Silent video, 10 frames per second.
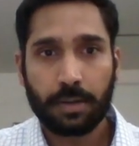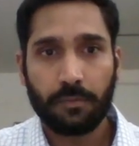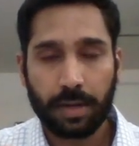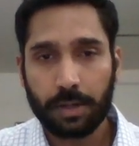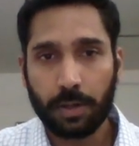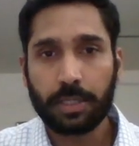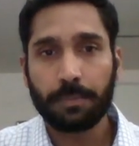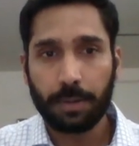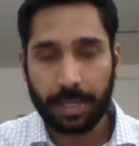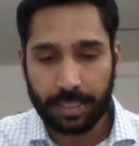we are going to
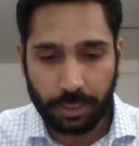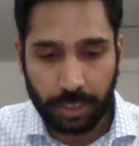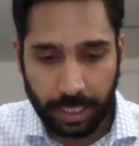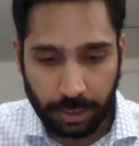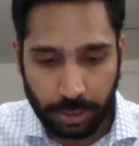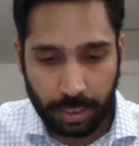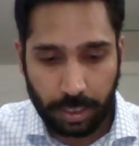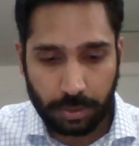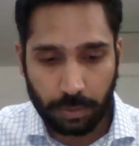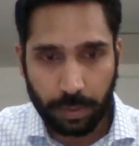implement this change.
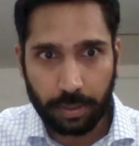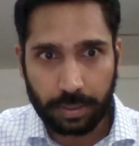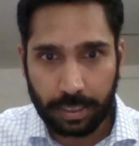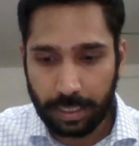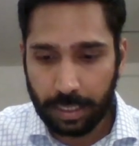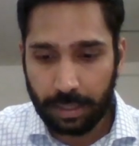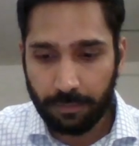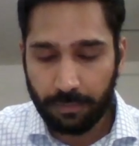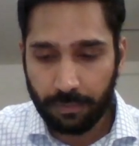So we're going to say df